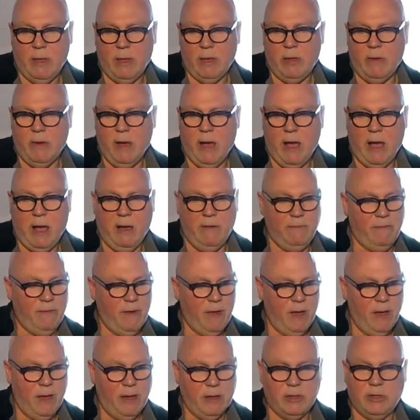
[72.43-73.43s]
you
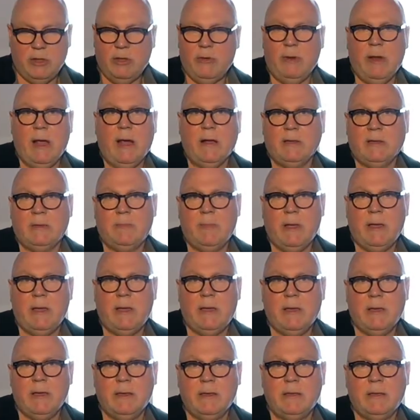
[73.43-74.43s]
have two
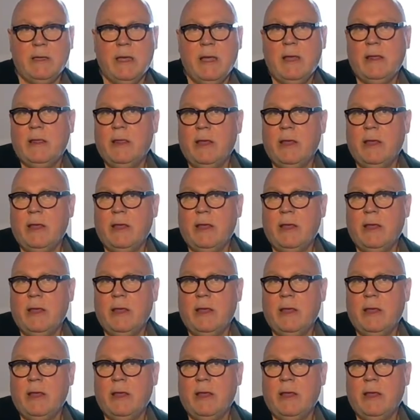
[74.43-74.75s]
loudspeakers,